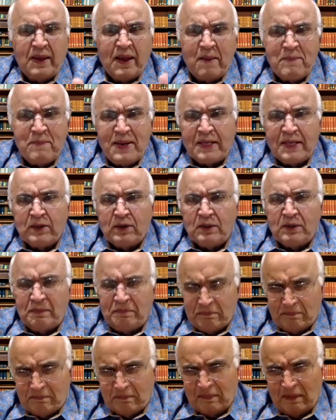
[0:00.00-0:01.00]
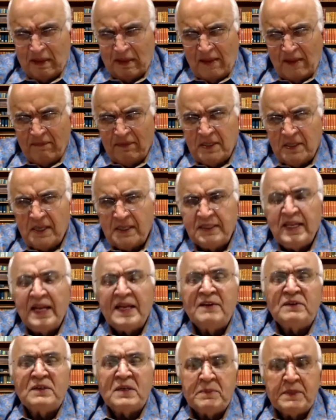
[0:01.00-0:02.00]
I haven't heard
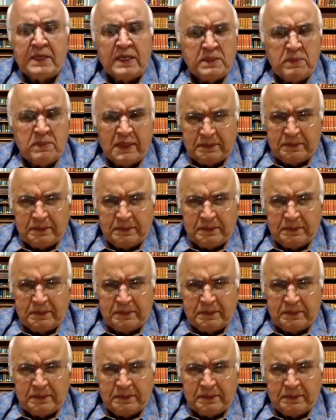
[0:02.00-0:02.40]
that totally, but